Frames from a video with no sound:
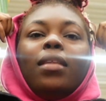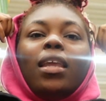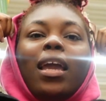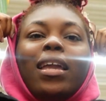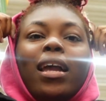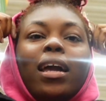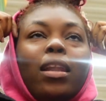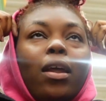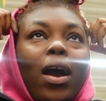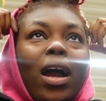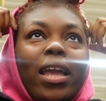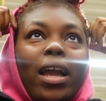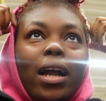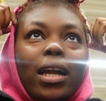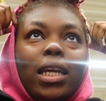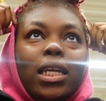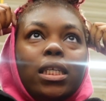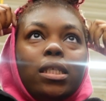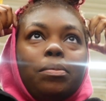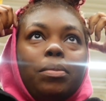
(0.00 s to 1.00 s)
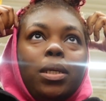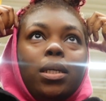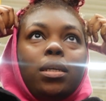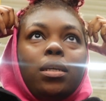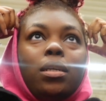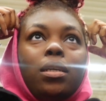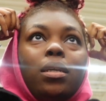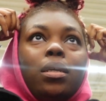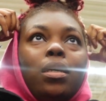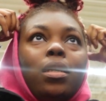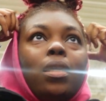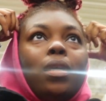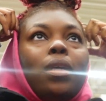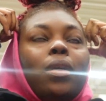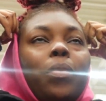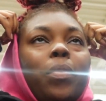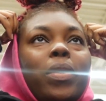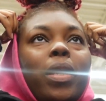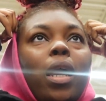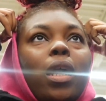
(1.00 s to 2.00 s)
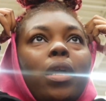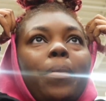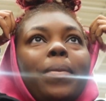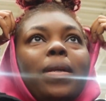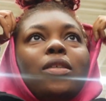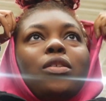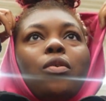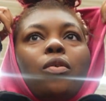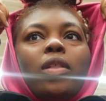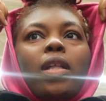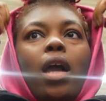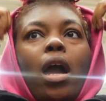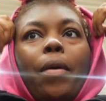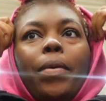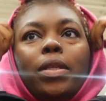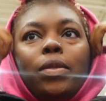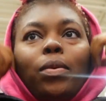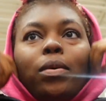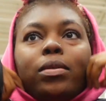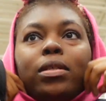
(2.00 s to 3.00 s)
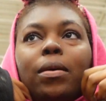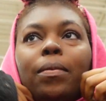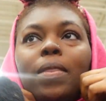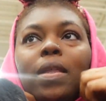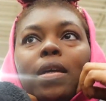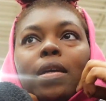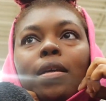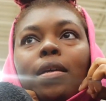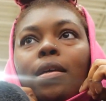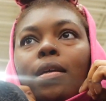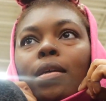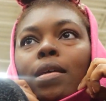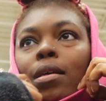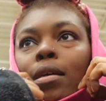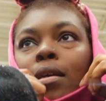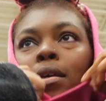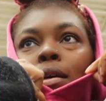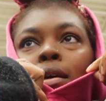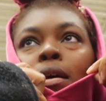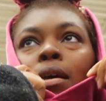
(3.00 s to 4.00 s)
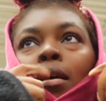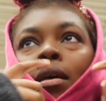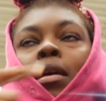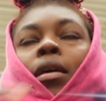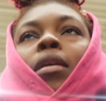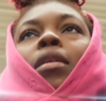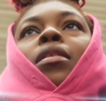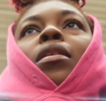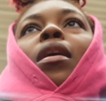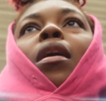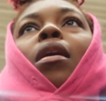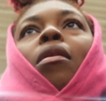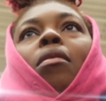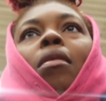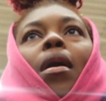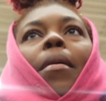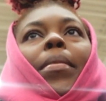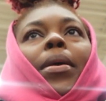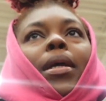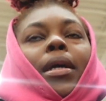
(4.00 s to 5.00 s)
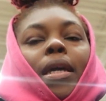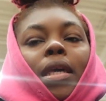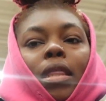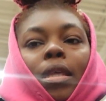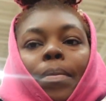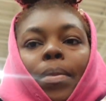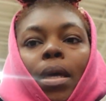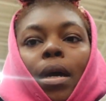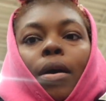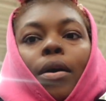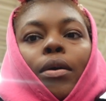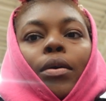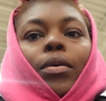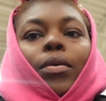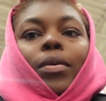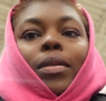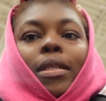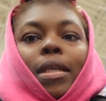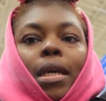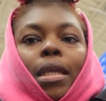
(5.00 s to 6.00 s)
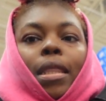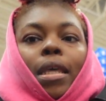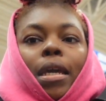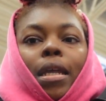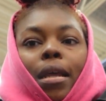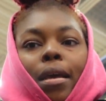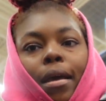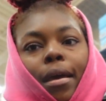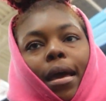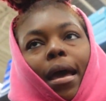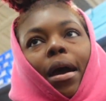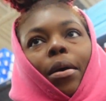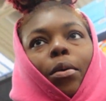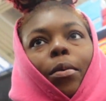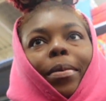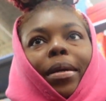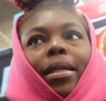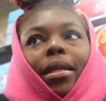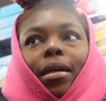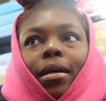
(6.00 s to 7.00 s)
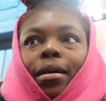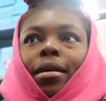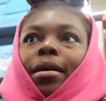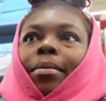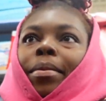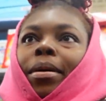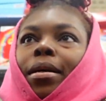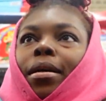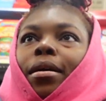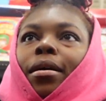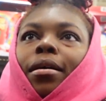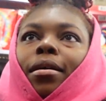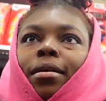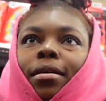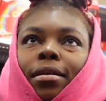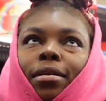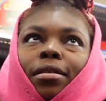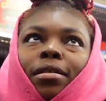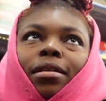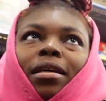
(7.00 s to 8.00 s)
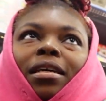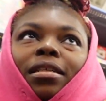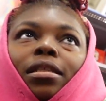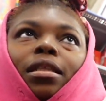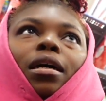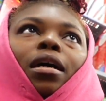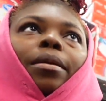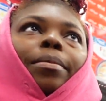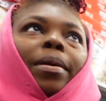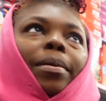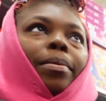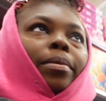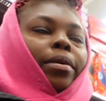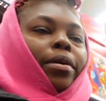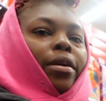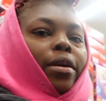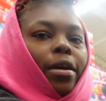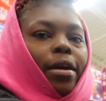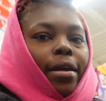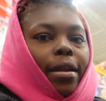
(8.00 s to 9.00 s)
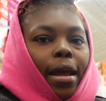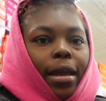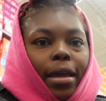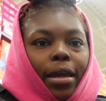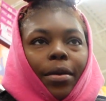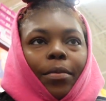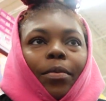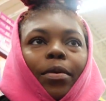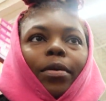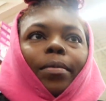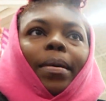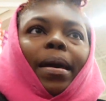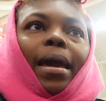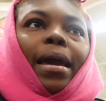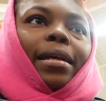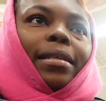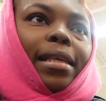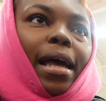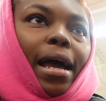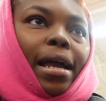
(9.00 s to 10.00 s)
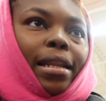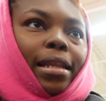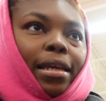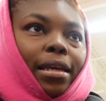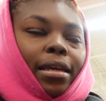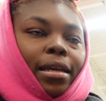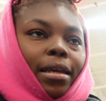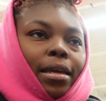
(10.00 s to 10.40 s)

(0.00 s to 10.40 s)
Y'all know how y'all kids be. When y'all come in the store, they always want something. So I'm gonna get them those and then I will be done because there's a lot of people in here and I get real bad anxiety